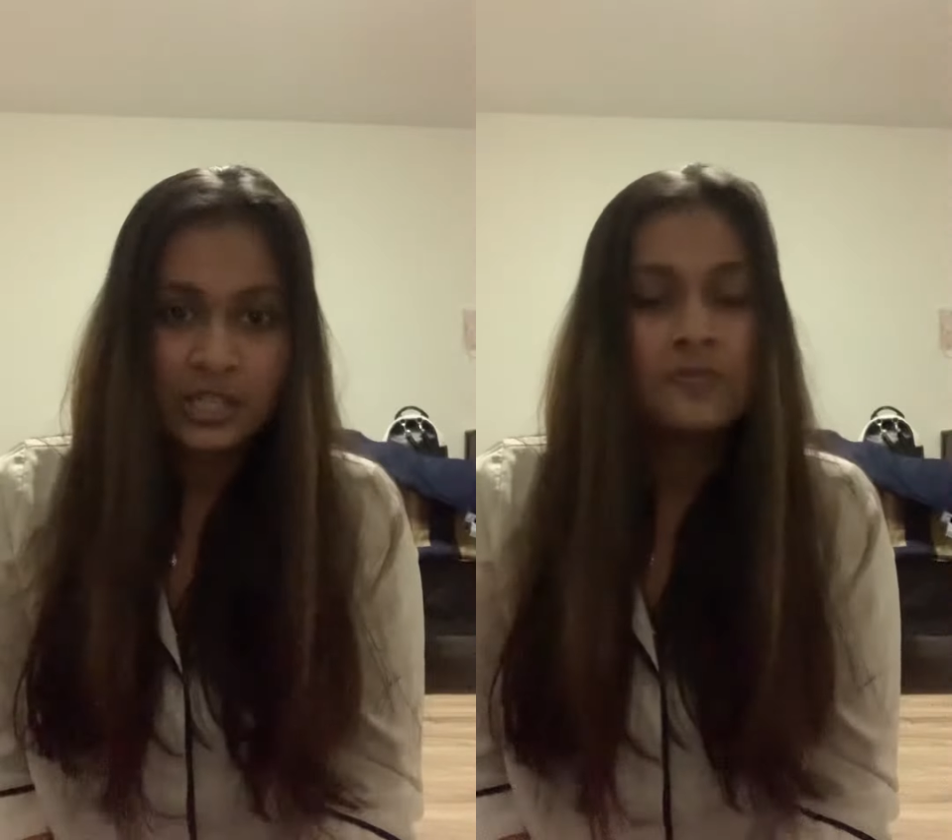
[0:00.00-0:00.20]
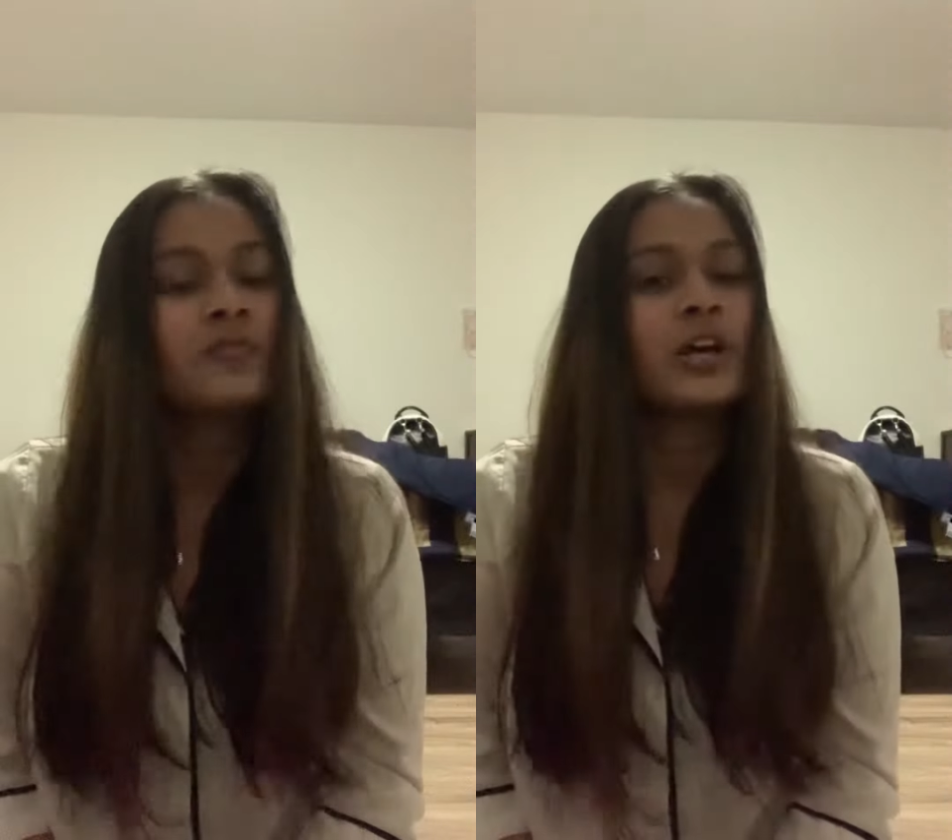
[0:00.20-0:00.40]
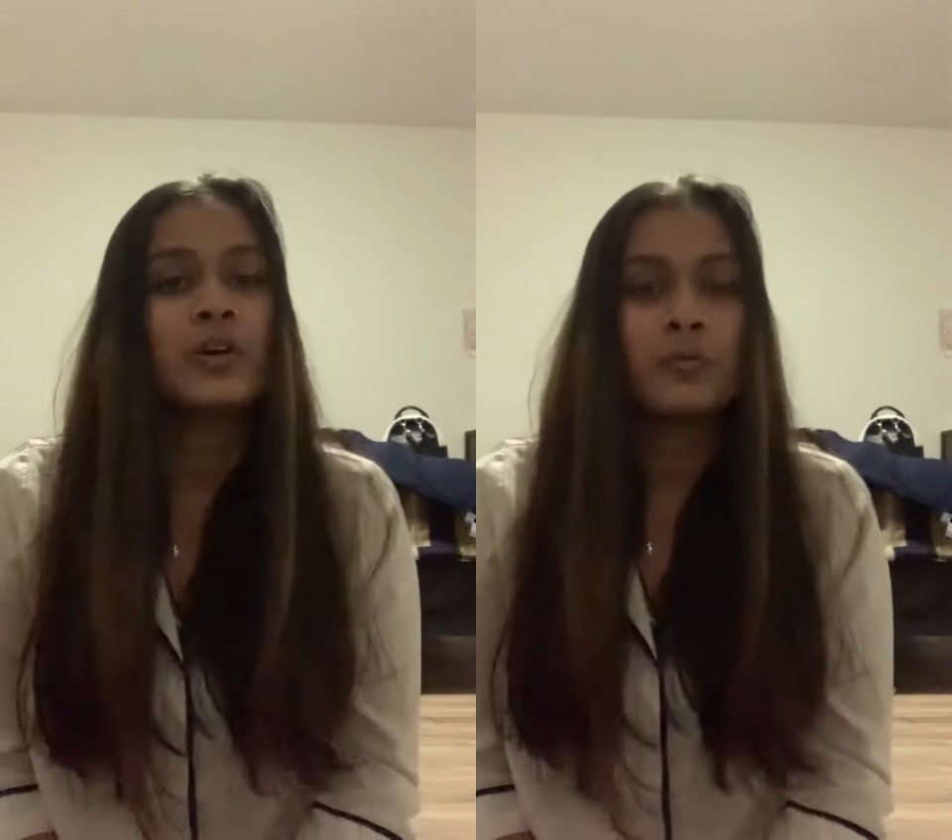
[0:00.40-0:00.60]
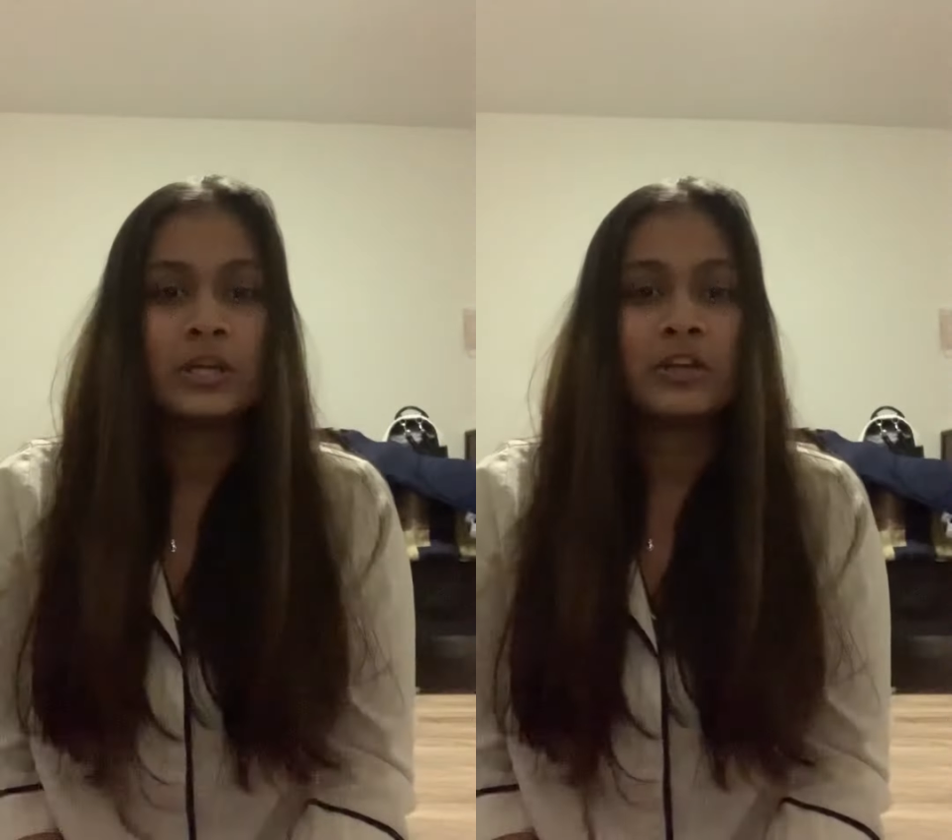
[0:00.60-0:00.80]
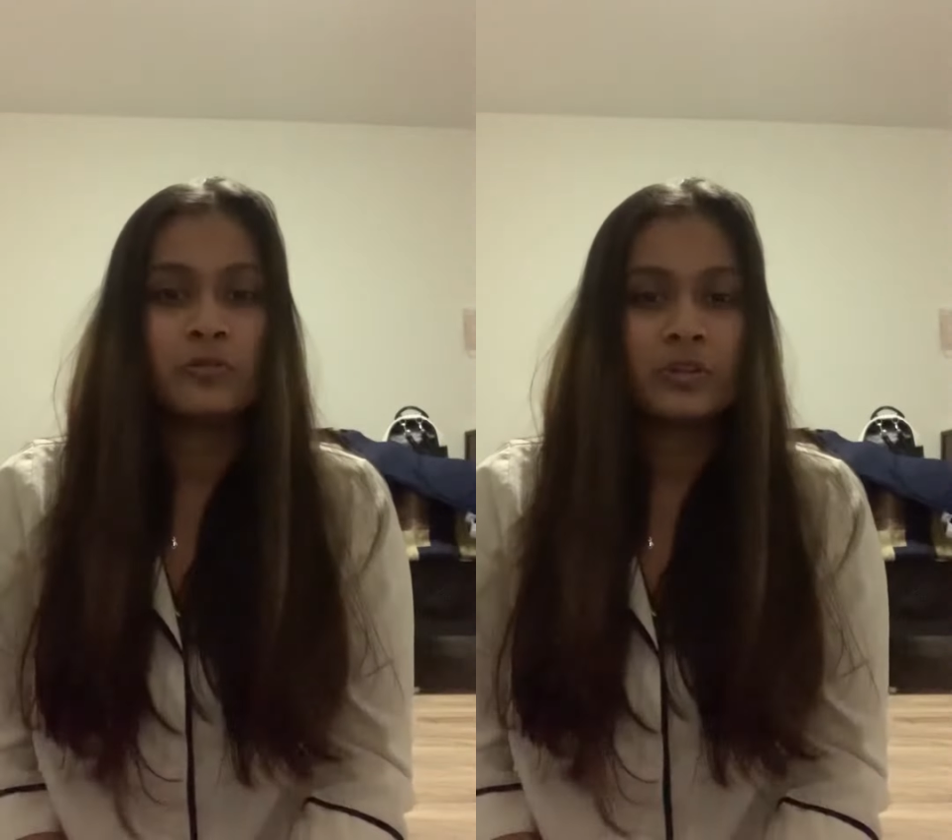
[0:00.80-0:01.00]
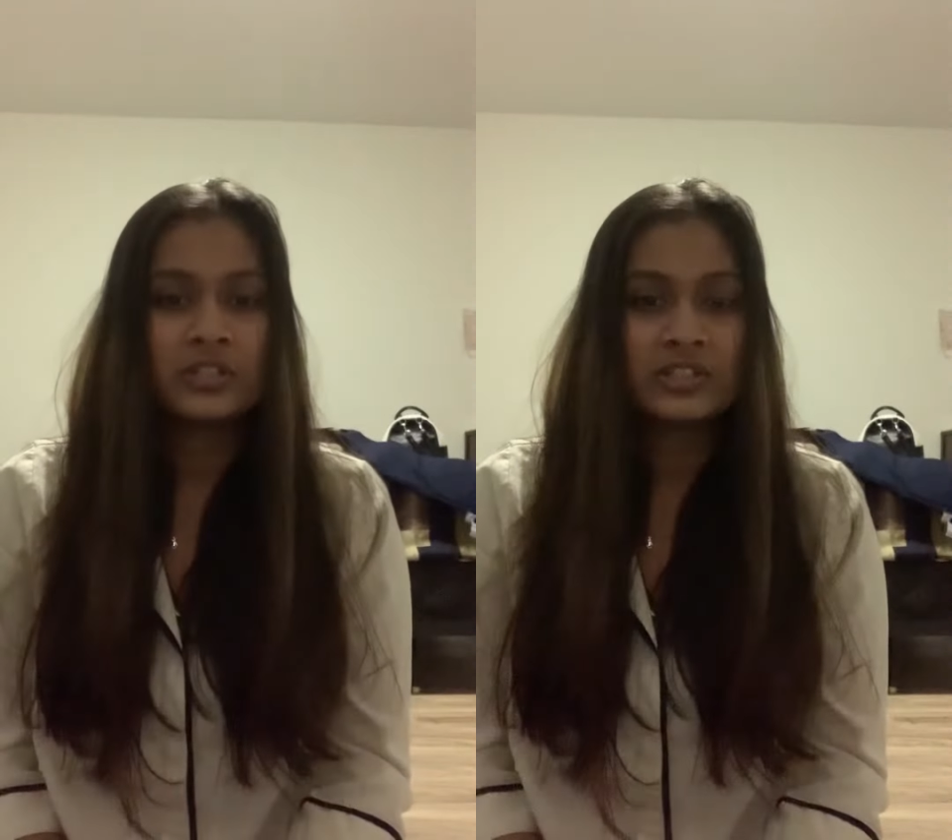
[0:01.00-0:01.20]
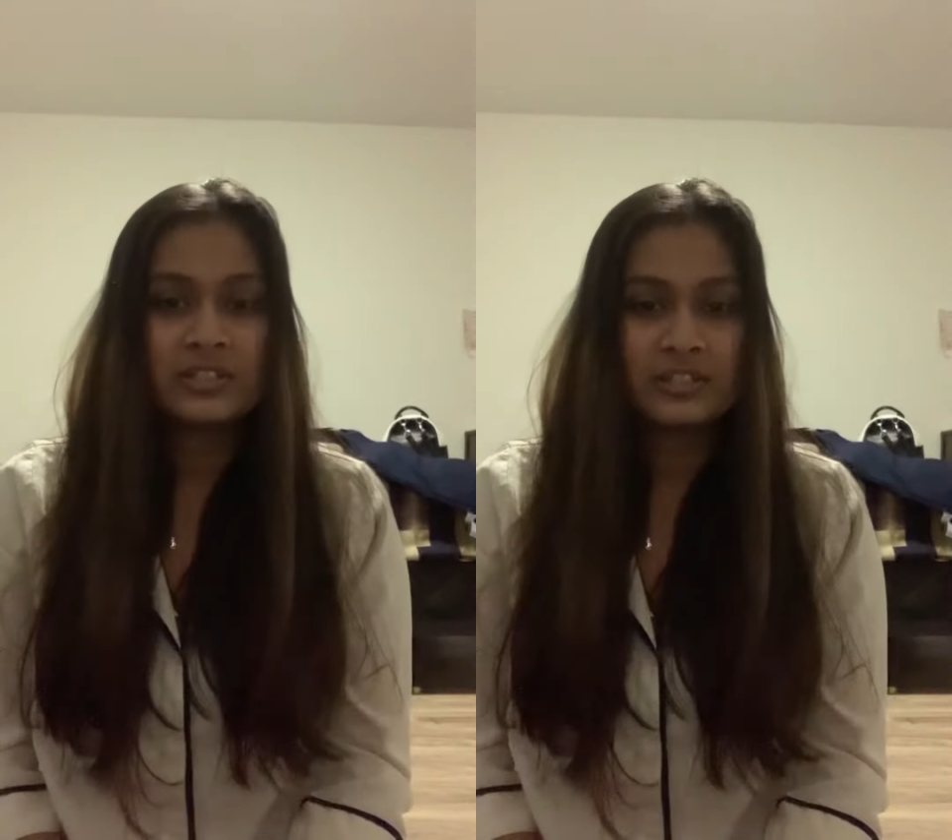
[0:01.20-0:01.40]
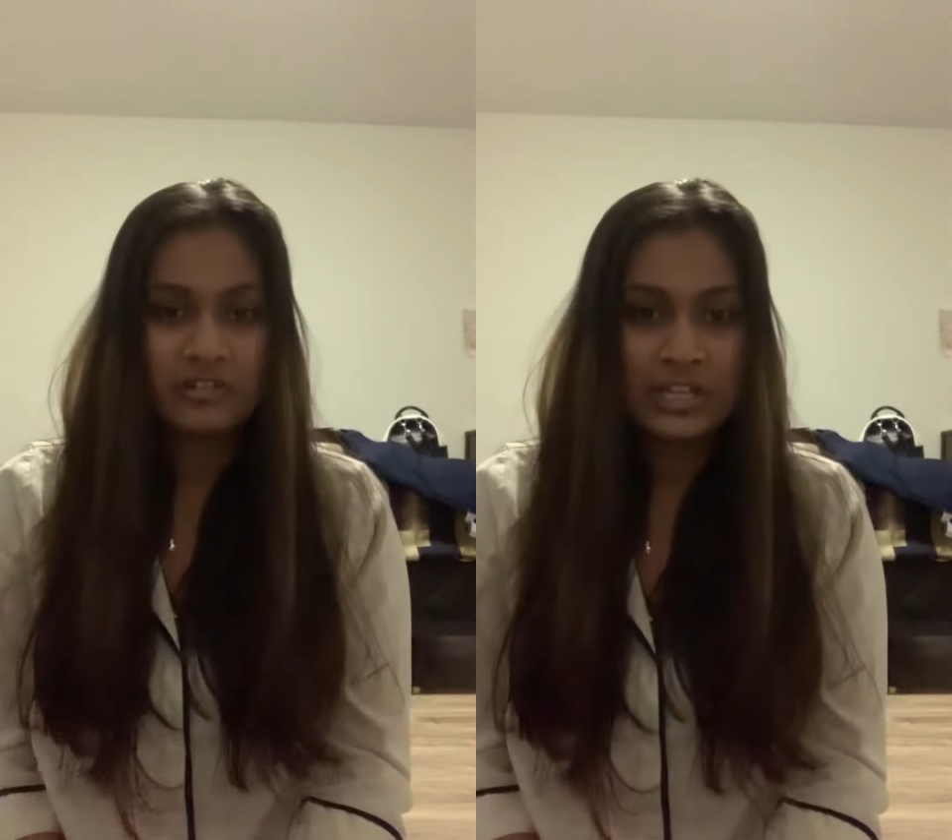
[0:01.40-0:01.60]
for a one-on-one
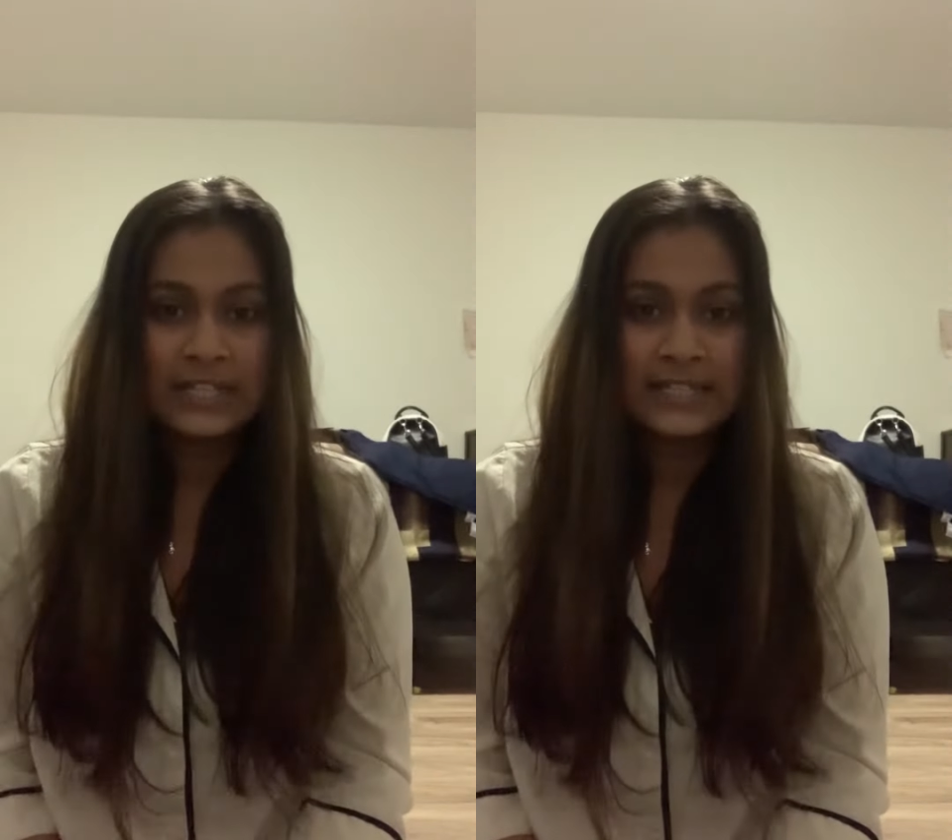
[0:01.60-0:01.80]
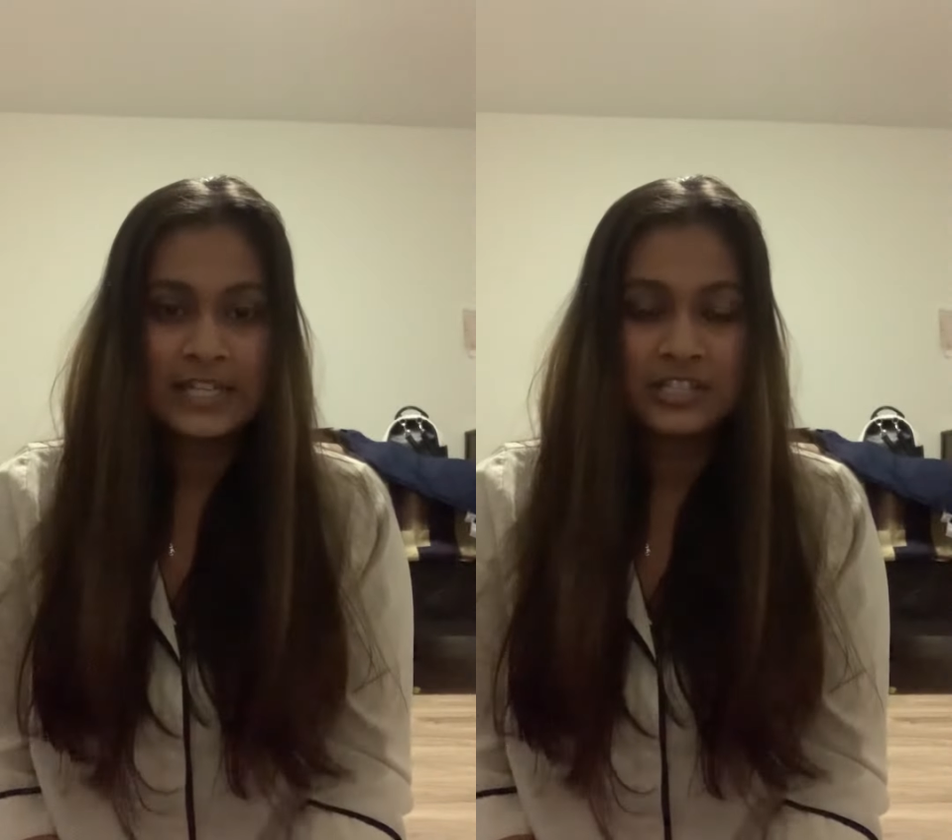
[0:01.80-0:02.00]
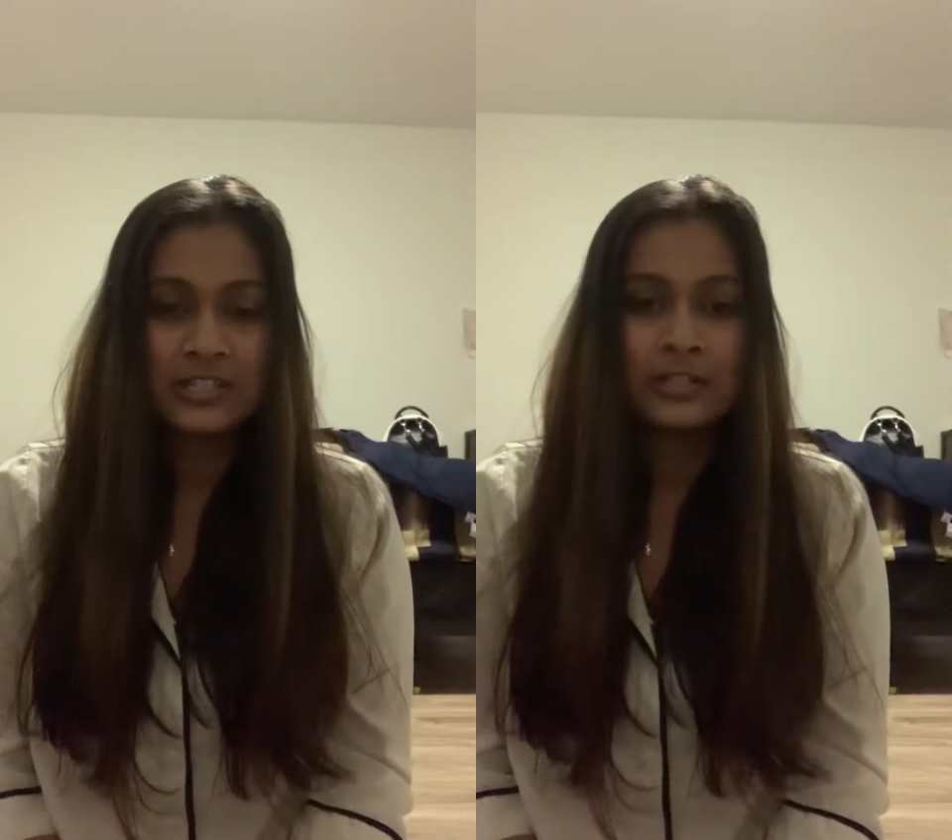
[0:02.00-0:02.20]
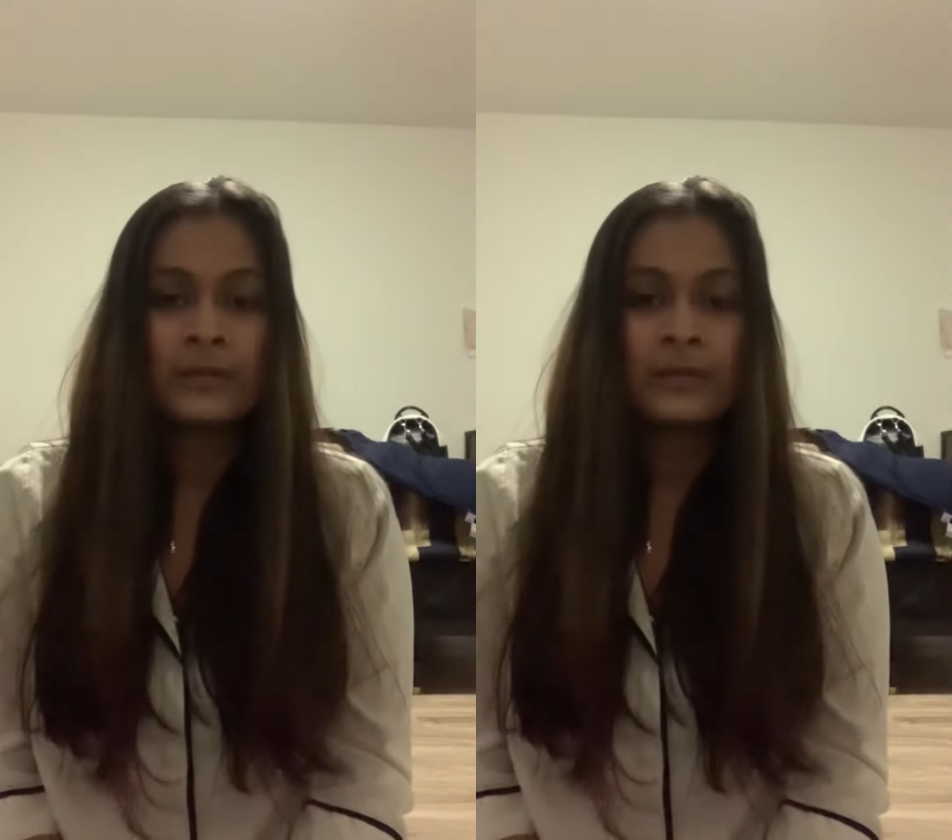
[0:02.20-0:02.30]
training session.